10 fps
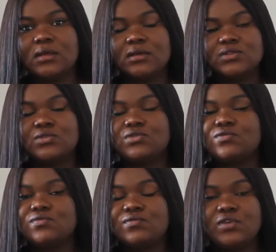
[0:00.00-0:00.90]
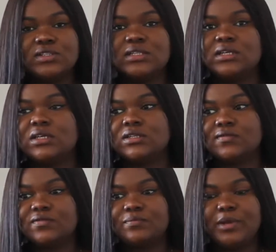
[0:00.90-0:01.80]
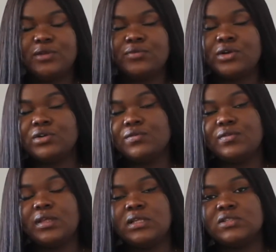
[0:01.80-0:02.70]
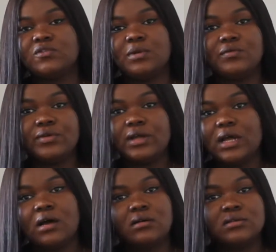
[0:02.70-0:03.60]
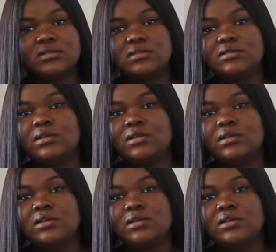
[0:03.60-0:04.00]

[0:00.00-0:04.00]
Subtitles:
So you've gotten here, you've paid for a lot of things, you pay for your house,